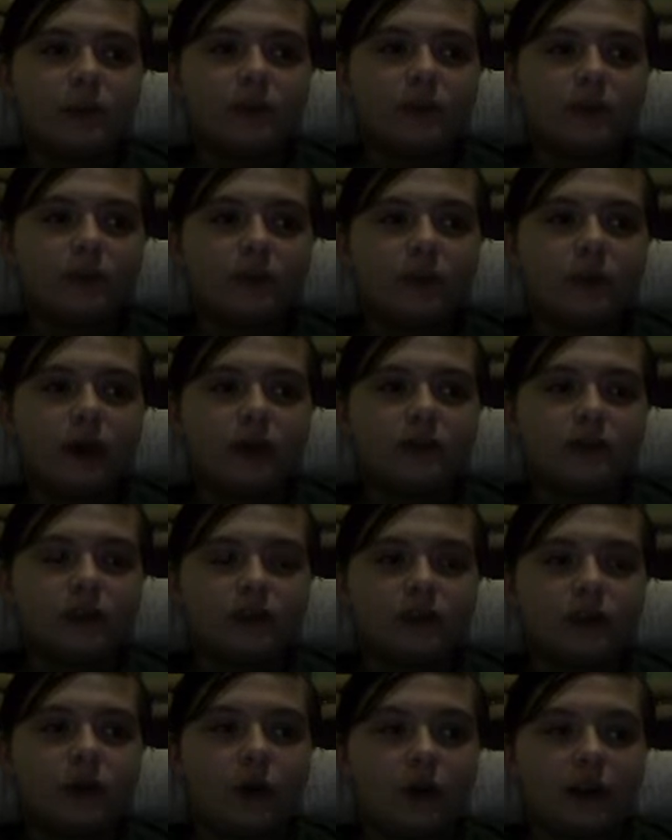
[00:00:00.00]
who I was just
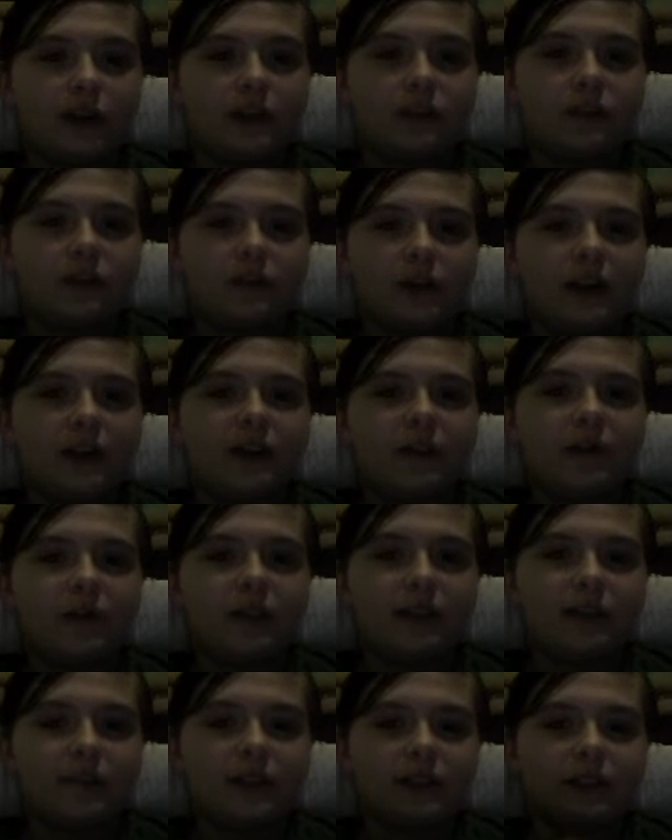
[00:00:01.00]
talking to randomly
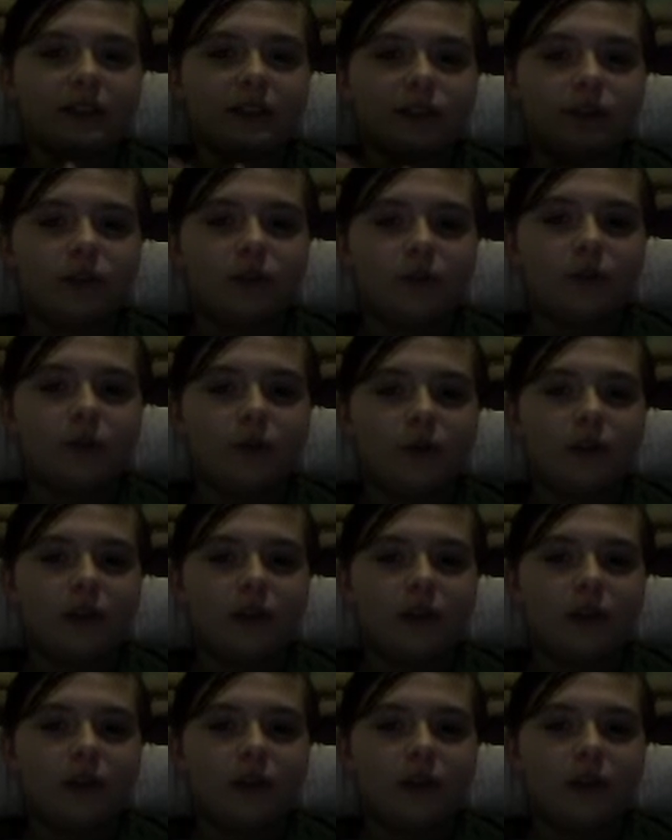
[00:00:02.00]
because I was bored.